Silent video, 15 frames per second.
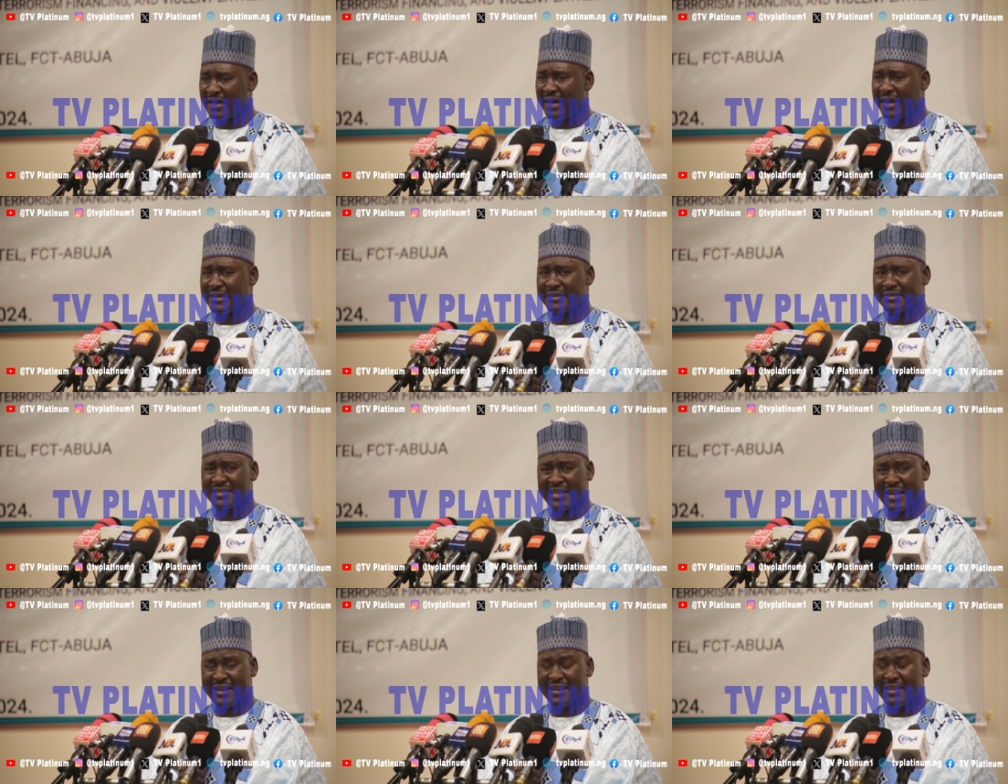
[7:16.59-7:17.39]
And
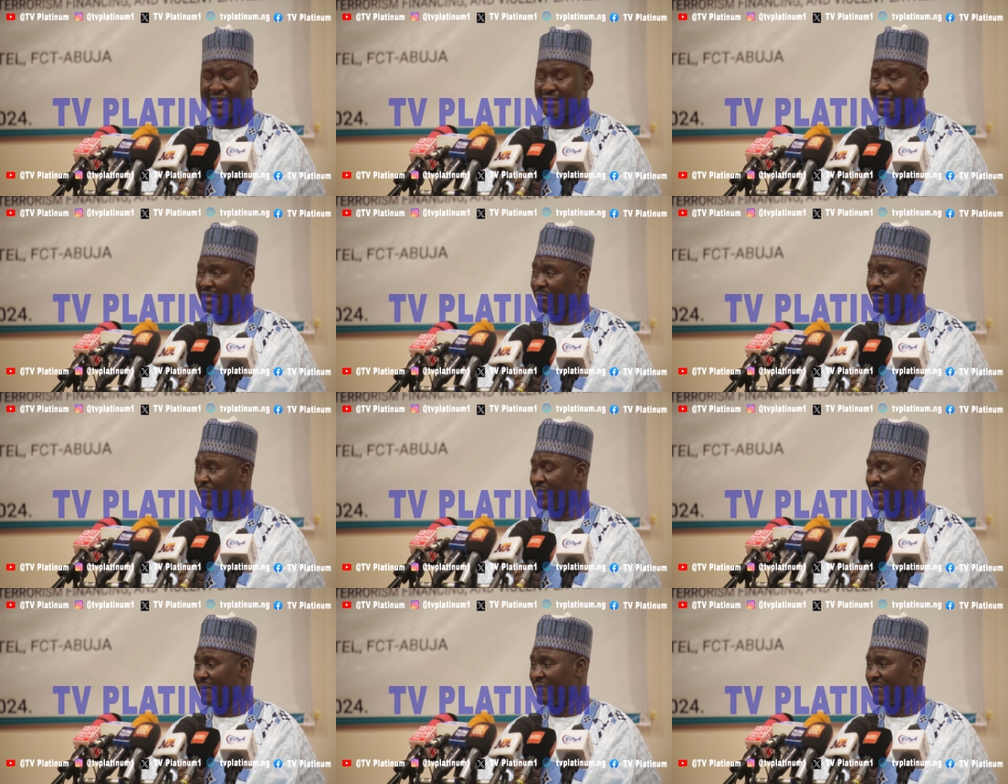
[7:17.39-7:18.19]
sadly, some
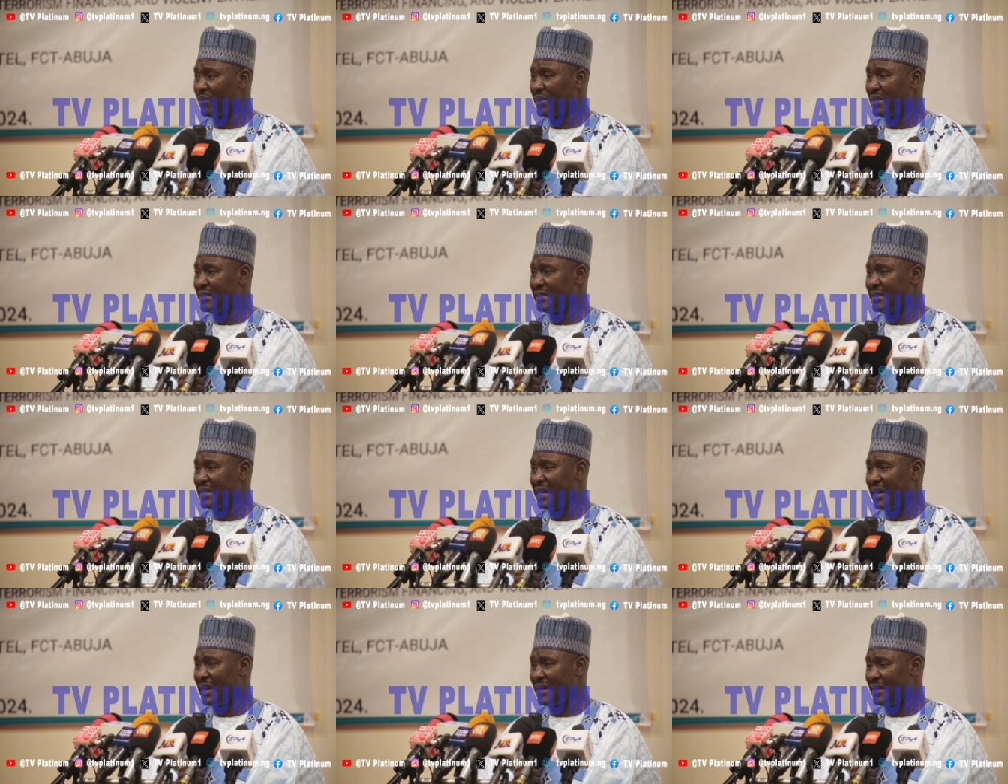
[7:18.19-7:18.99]
of them, when they
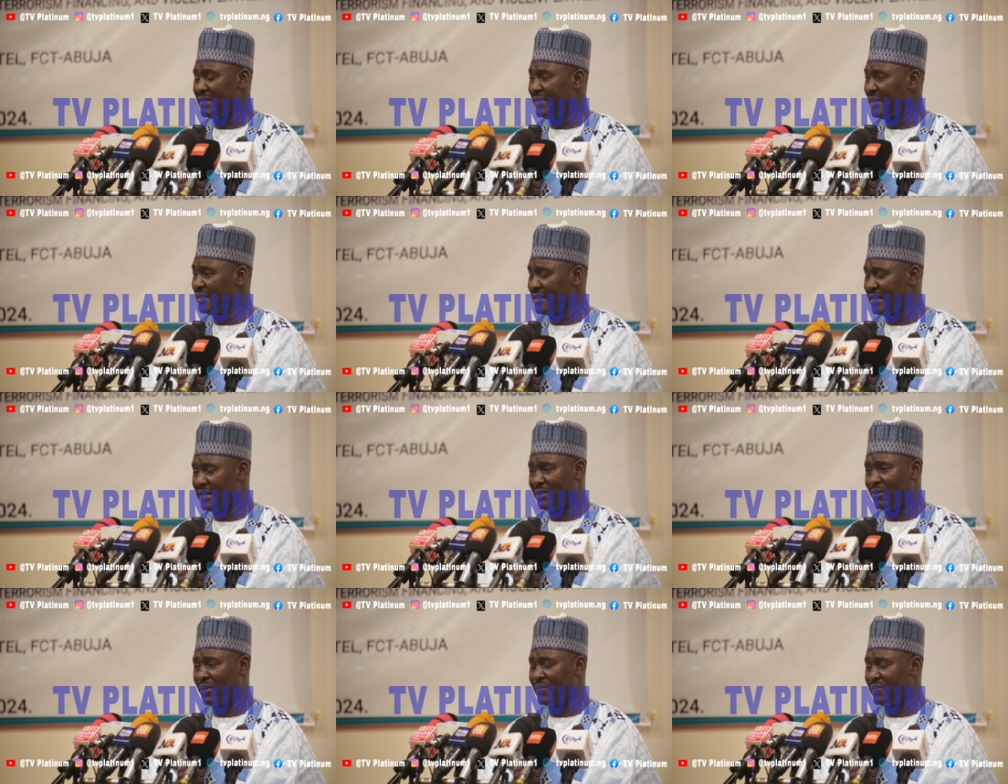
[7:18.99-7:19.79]
are even
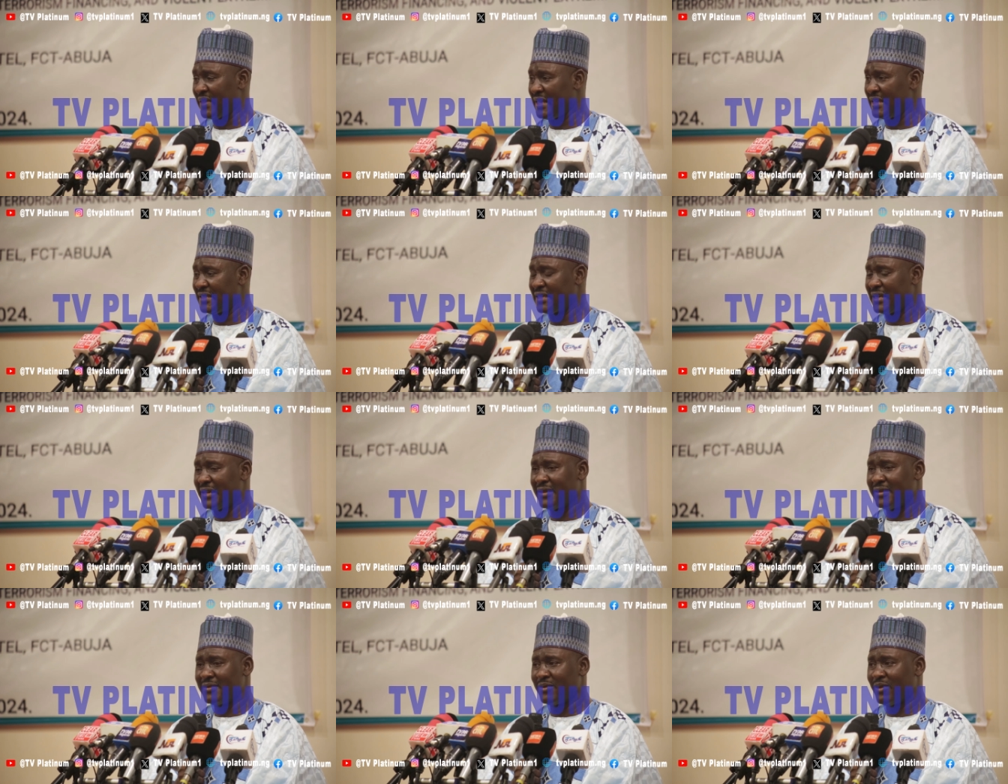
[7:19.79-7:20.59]
killed on this,
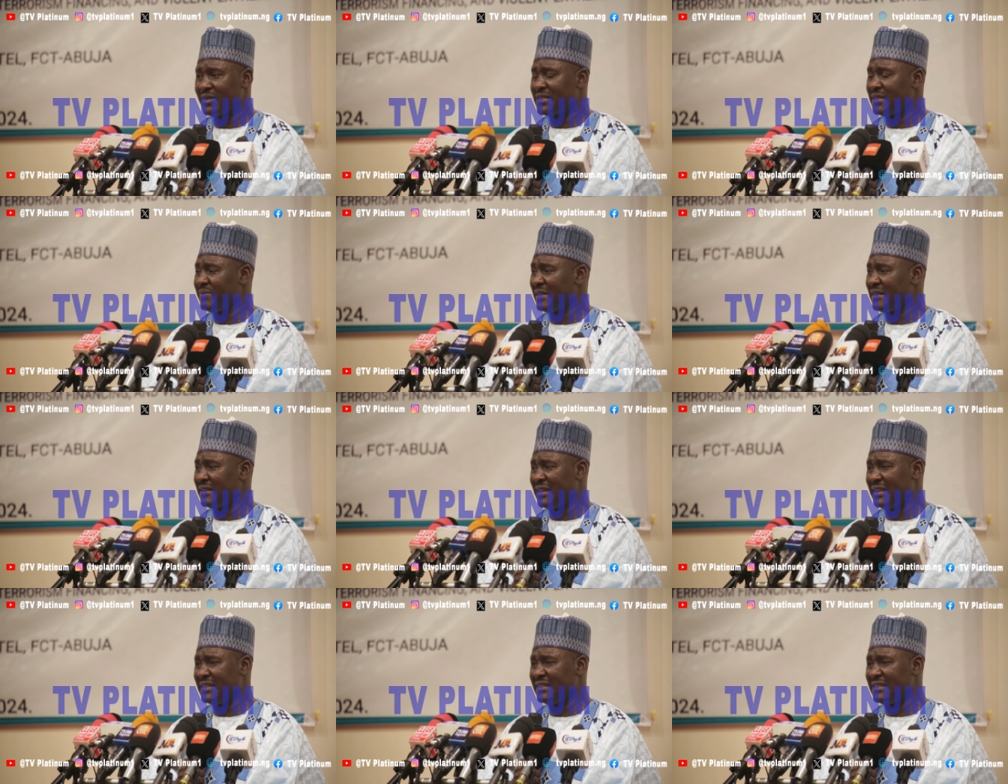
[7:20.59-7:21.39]
not even
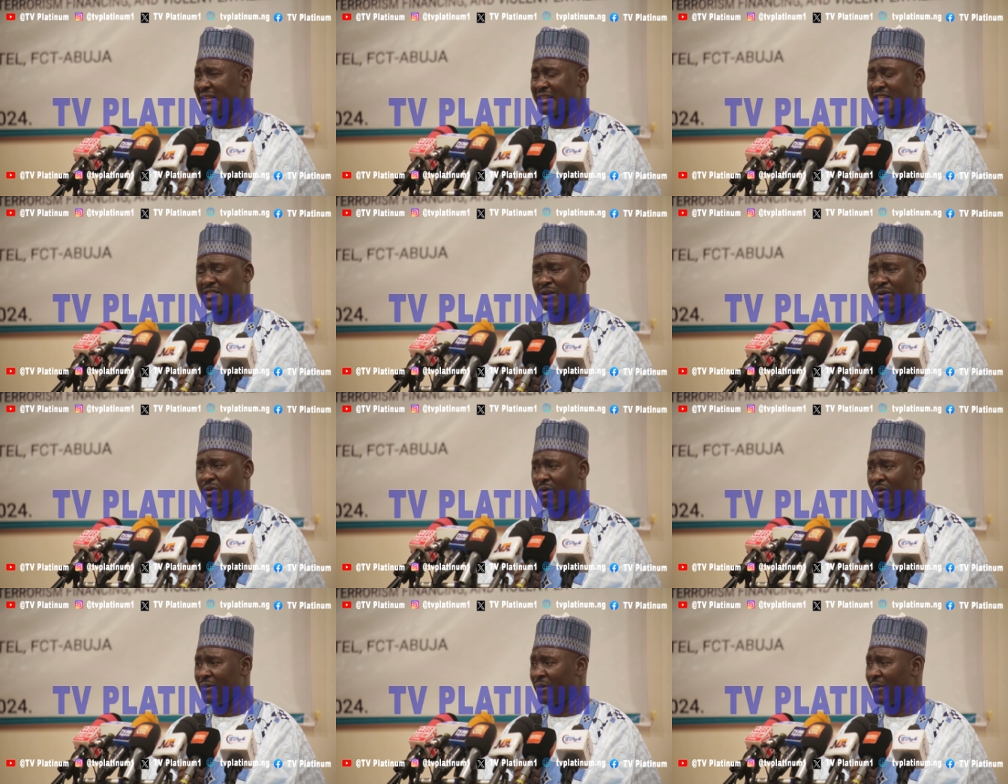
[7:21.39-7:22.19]
any national
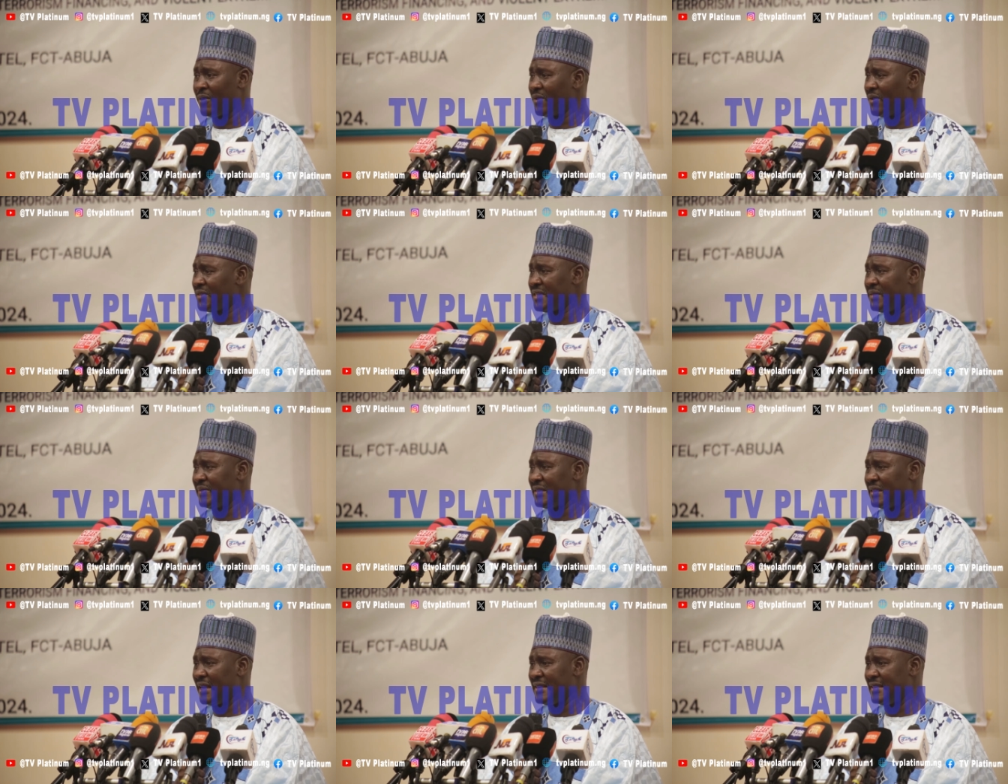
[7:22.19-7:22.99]
honor, not
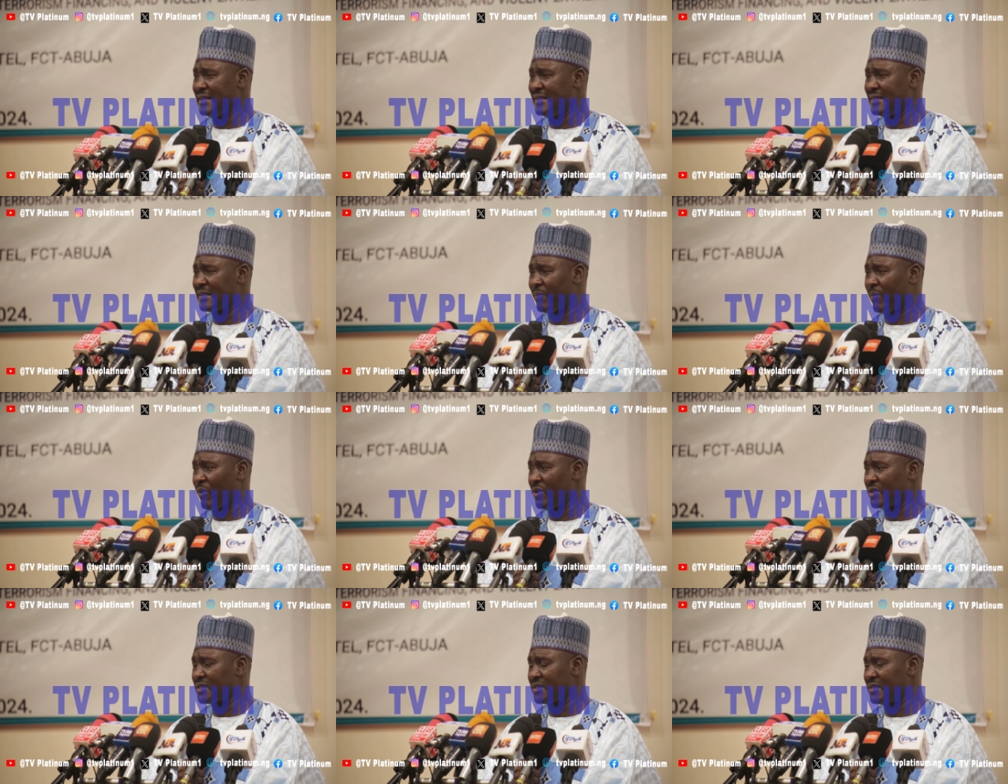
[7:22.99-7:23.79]
even any
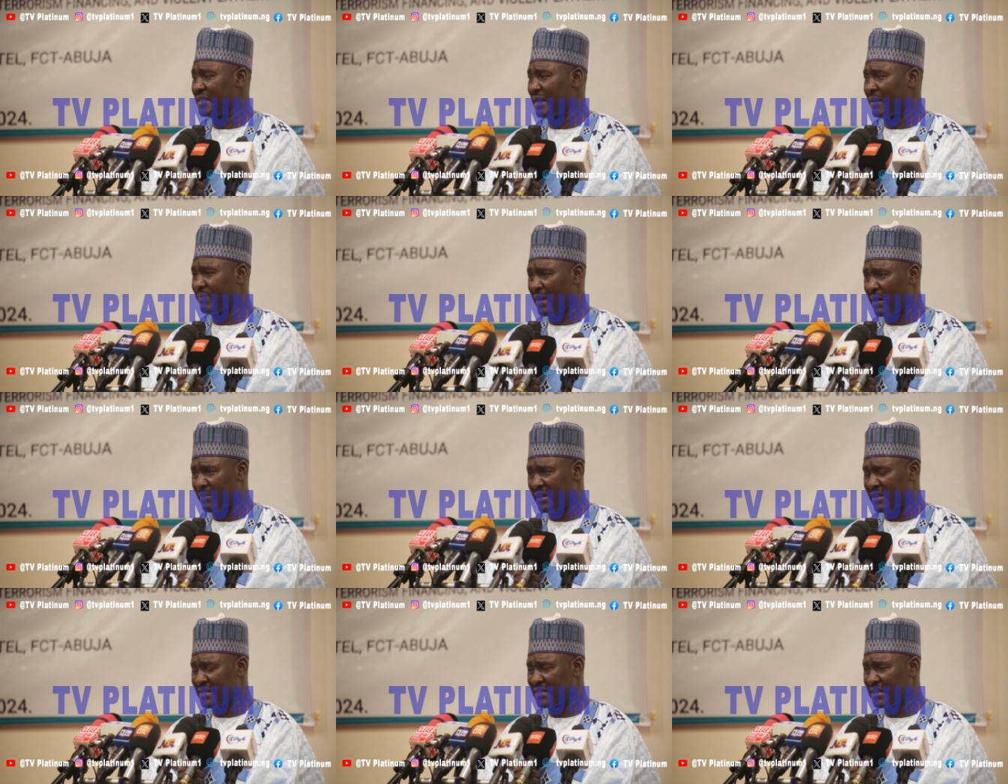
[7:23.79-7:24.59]
support to their
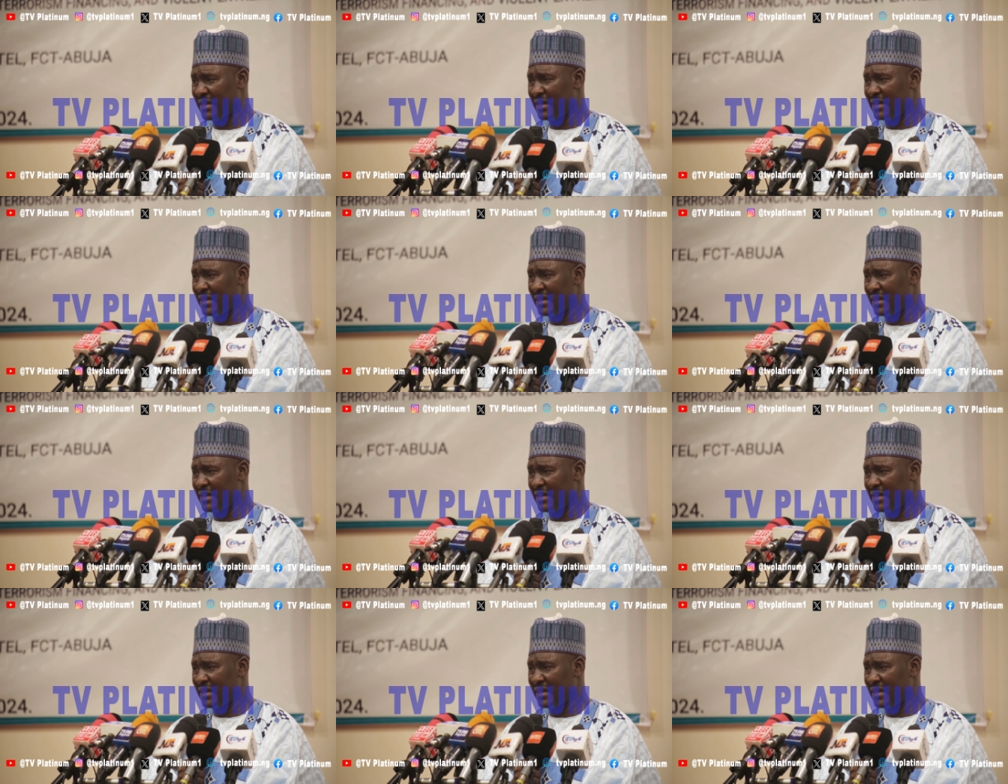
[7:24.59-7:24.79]
families.